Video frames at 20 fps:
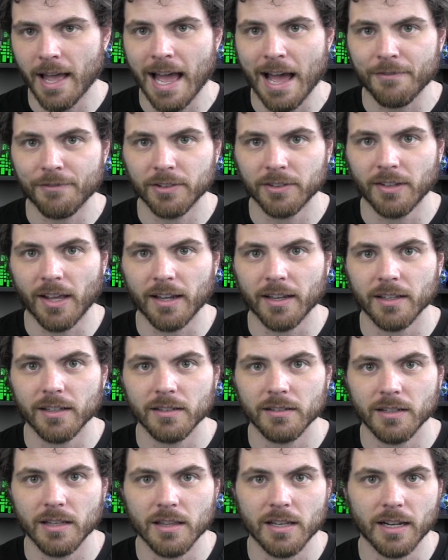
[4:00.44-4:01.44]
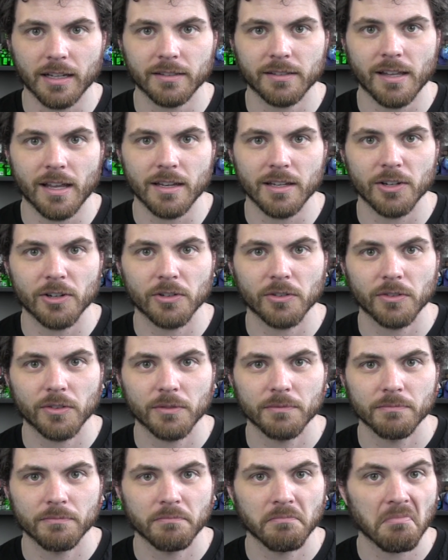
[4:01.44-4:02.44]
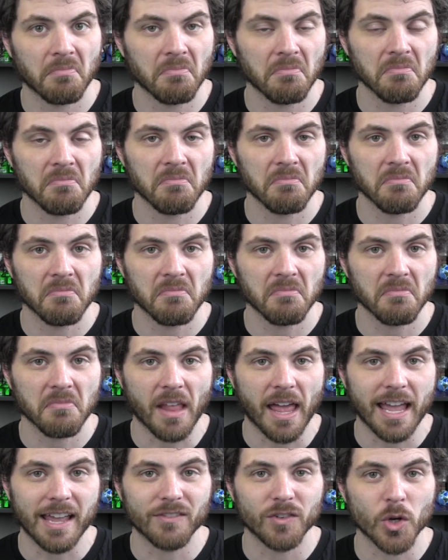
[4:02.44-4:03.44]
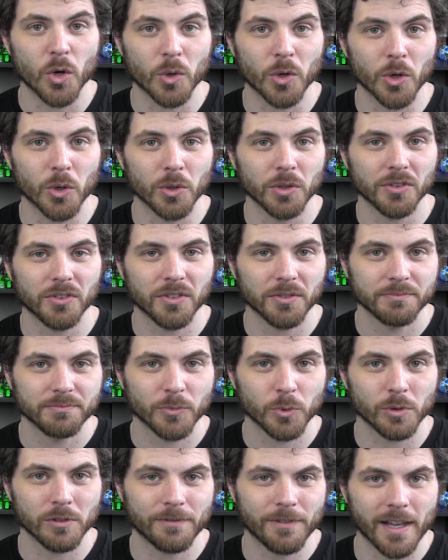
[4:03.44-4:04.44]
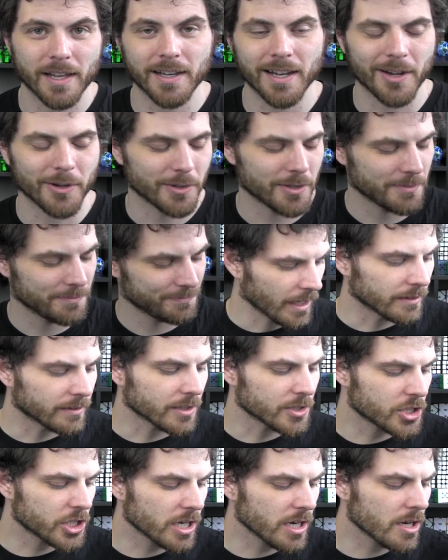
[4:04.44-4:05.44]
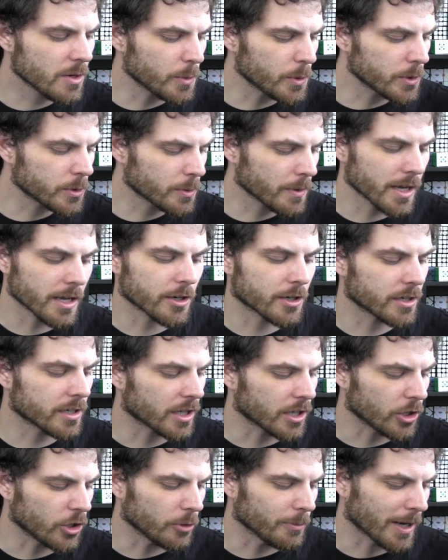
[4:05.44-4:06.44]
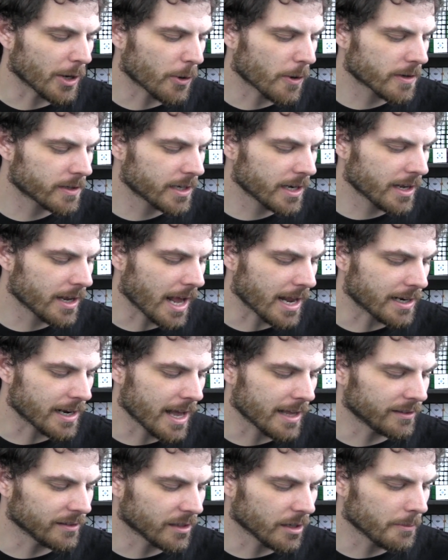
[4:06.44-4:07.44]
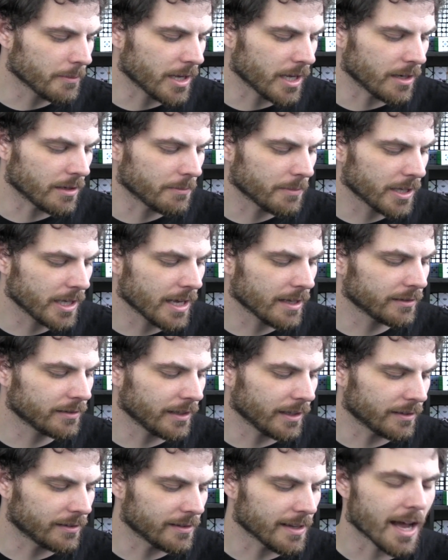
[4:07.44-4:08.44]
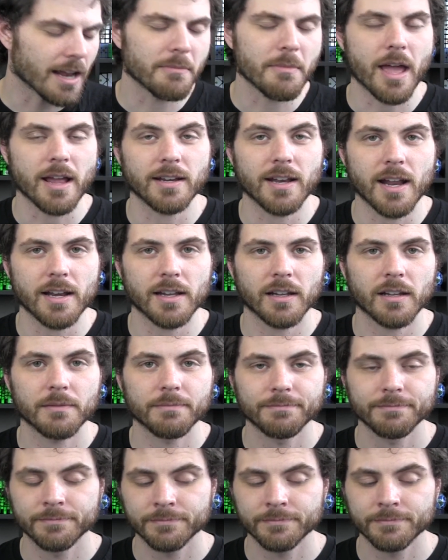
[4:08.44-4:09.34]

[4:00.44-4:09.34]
a half a second in the next 10 years. I have no goals. We'll find out. Is a Chi Wuxue a good cube? I ordered it and it hasn't come in. P.S. It's non-magnetic.